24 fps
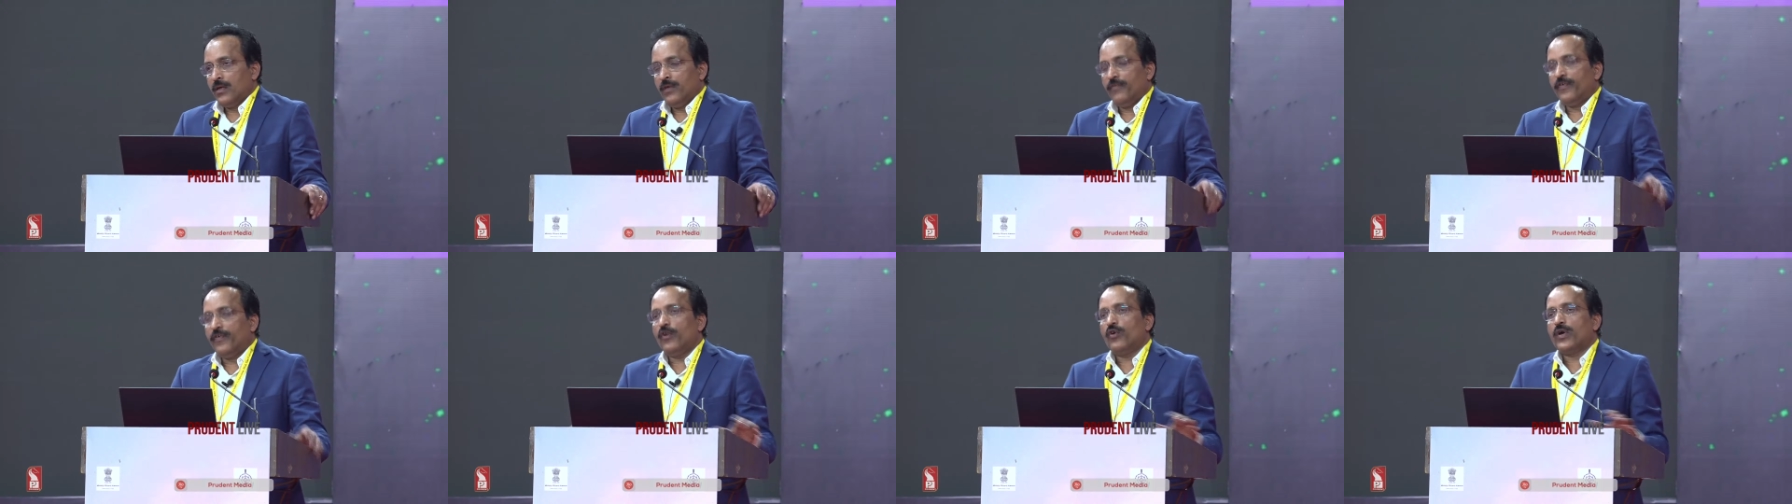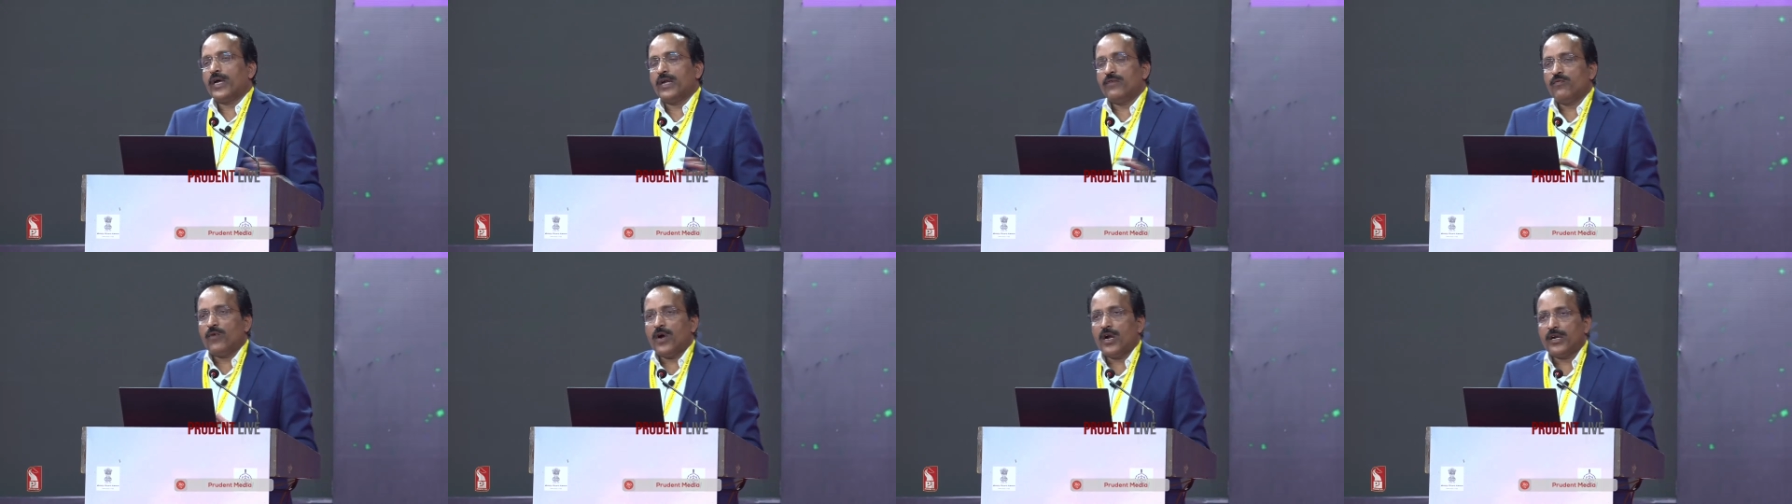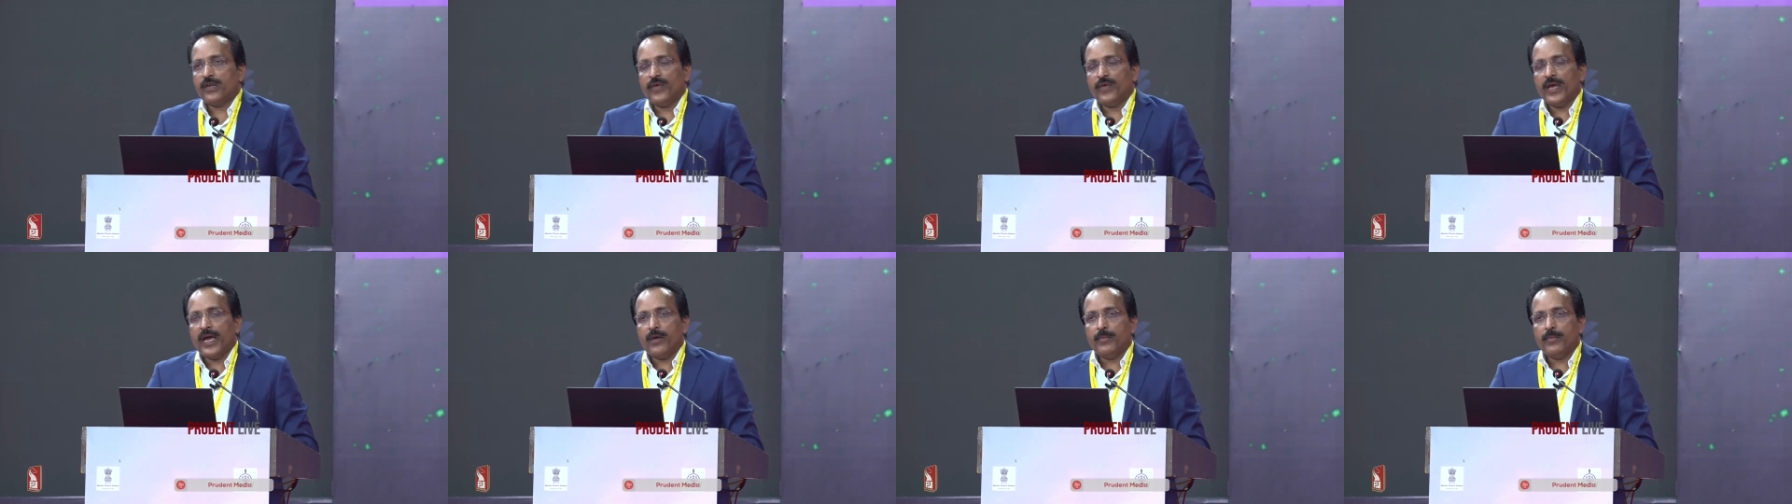If you look at what
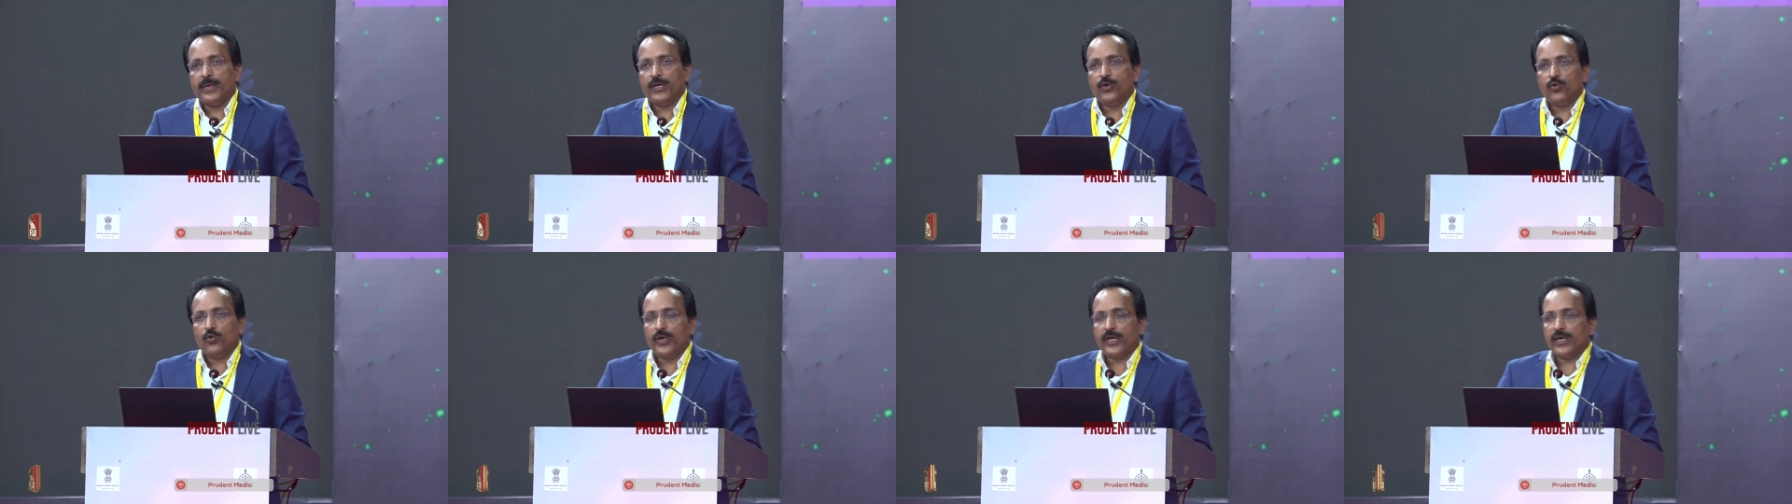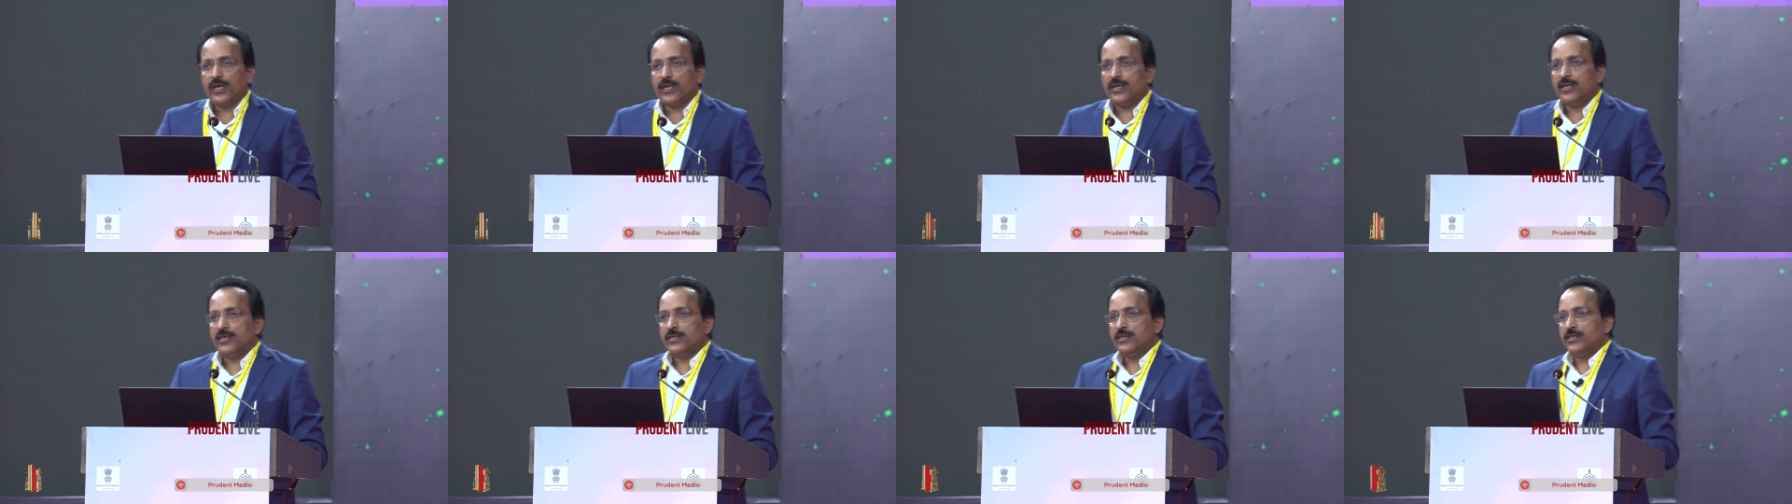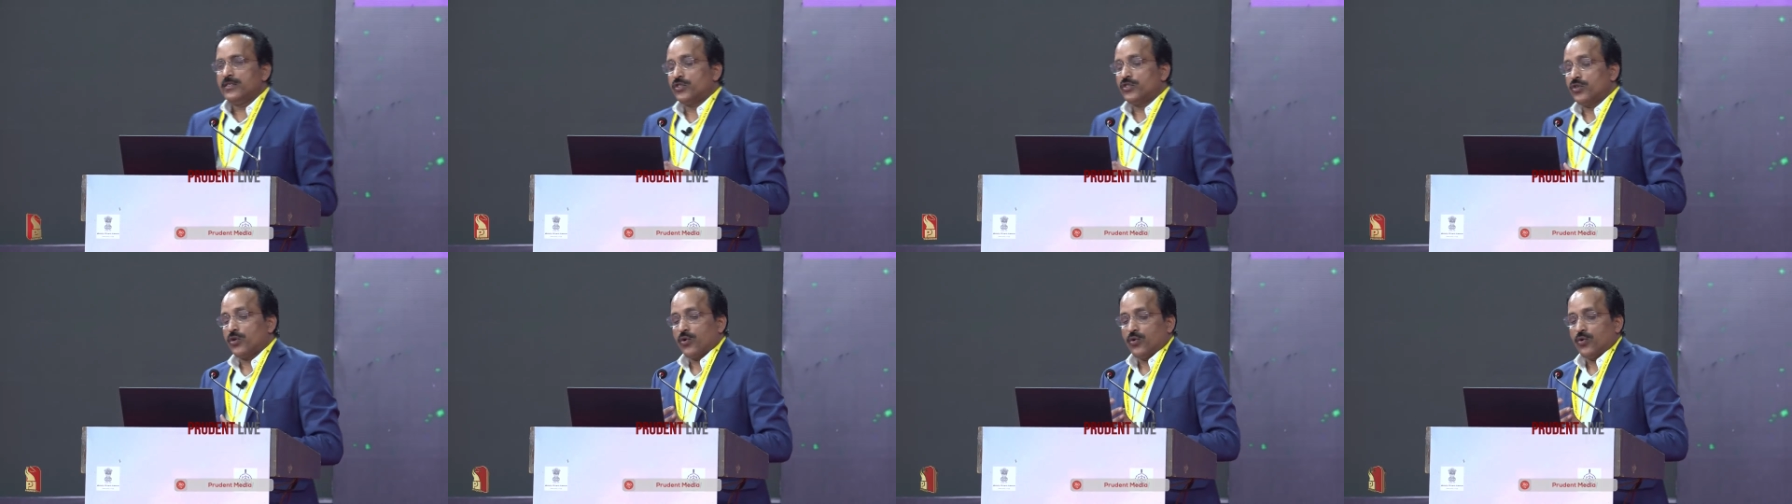we have been doing in
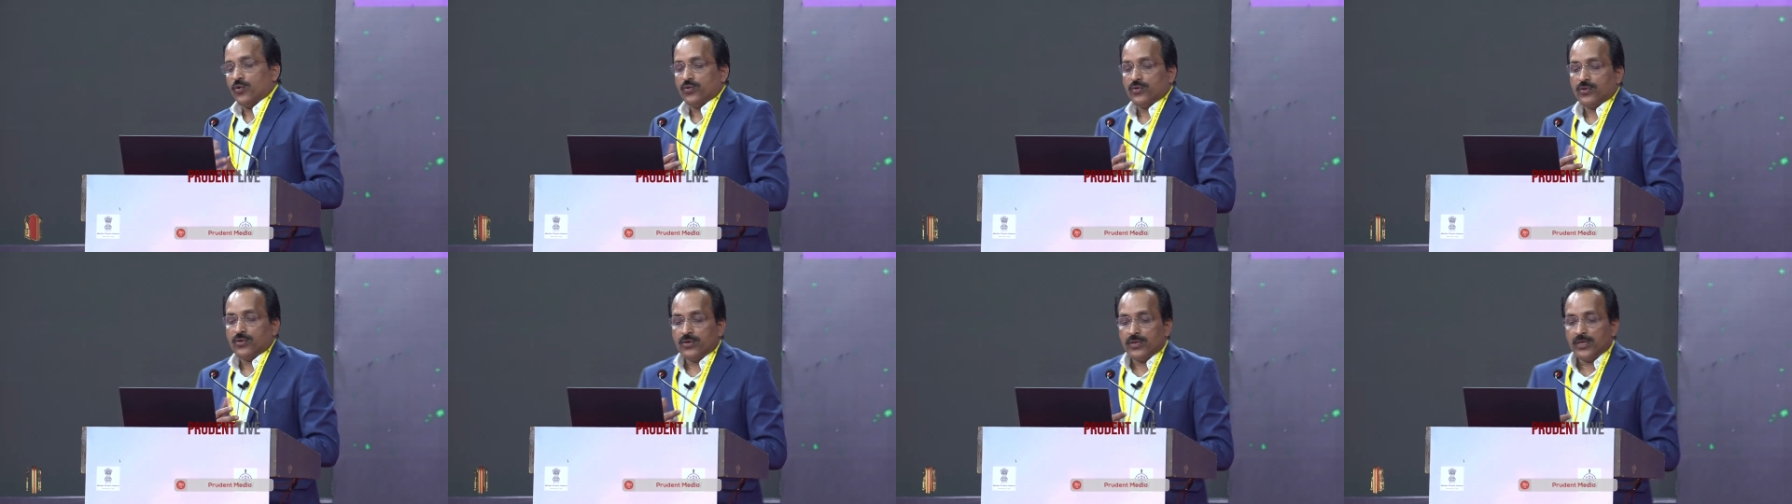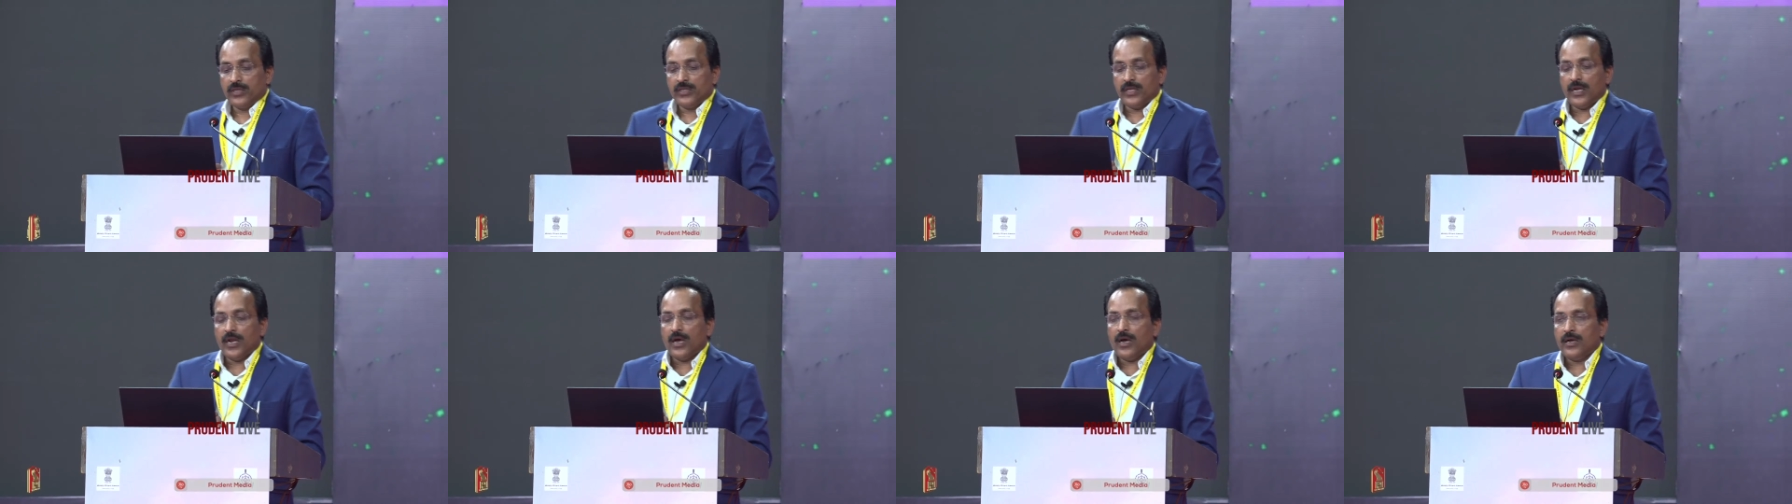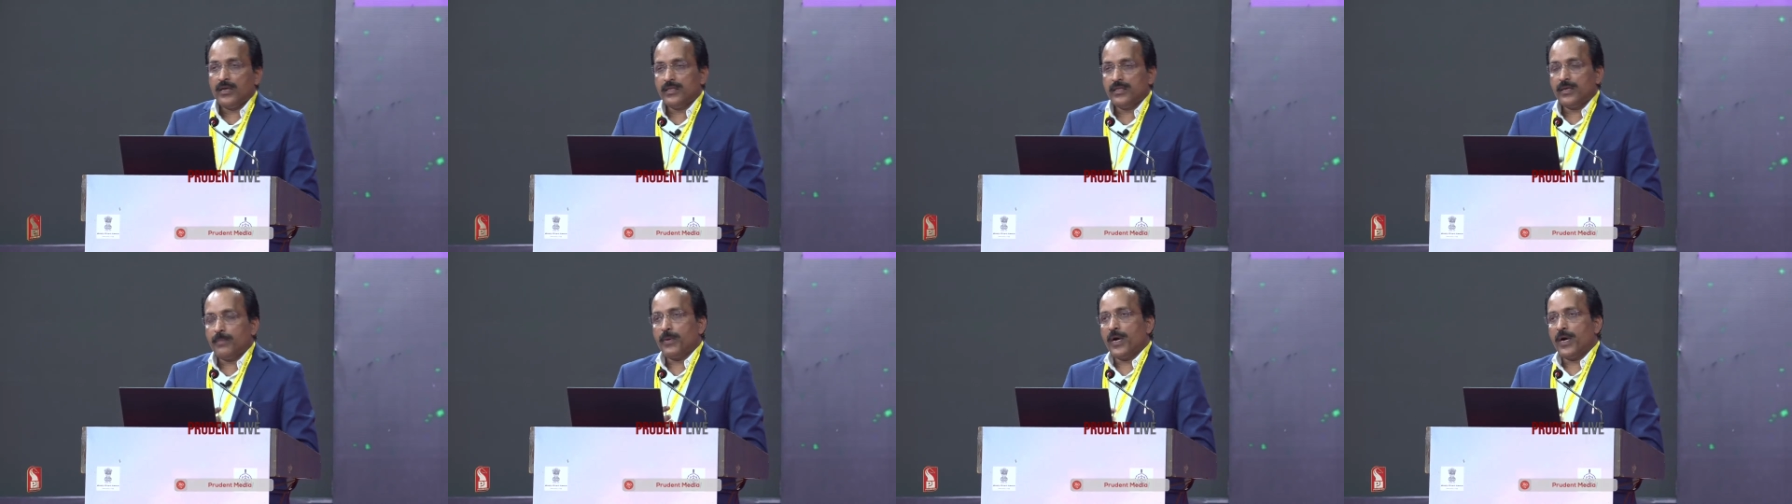ISRO
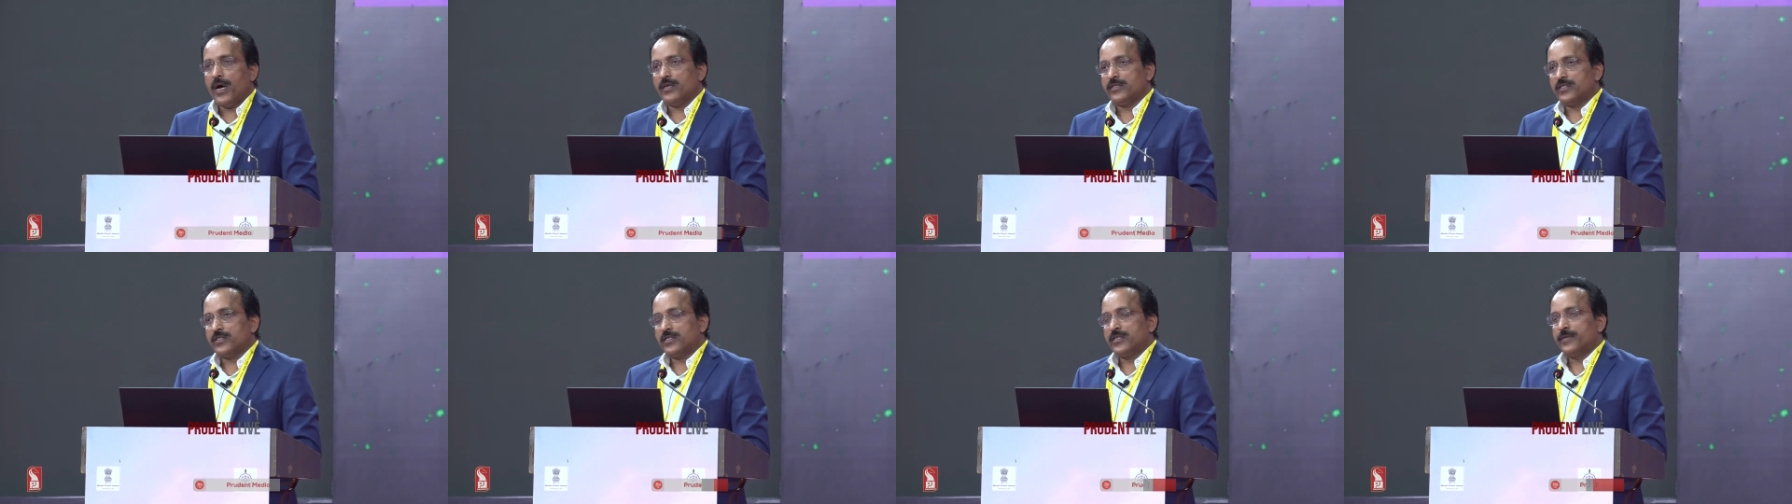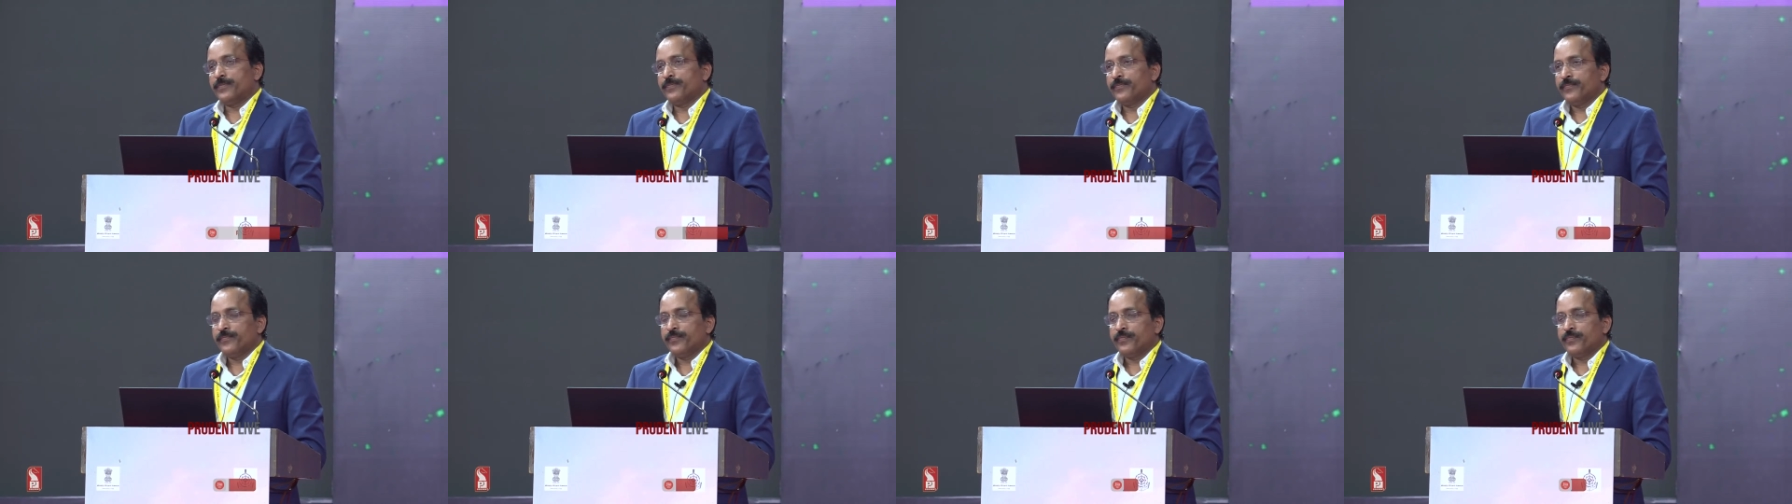in the past,